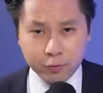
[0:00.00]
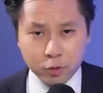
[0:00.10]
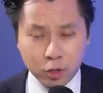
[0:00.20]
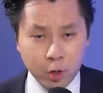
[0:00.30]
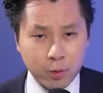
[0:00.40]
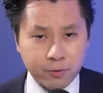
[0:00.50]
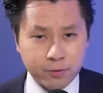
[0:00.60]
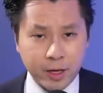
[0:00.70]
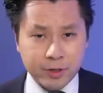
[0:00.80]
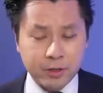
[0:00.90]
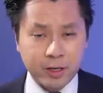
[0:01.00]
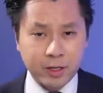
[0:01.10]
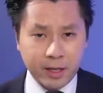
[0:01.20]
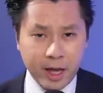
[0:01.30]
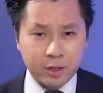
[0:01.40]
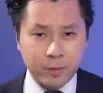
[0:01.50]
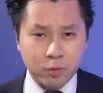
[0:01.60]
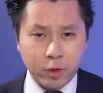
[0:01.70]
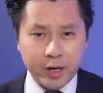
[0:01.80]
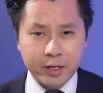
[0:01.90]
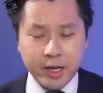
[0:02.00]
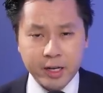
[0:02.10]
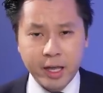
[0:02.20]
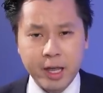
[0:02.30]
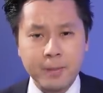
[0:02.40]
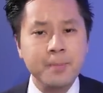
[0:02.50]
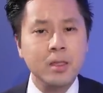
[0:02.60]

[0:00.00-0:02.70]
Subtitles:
for lower inflation, and he has been right yet again.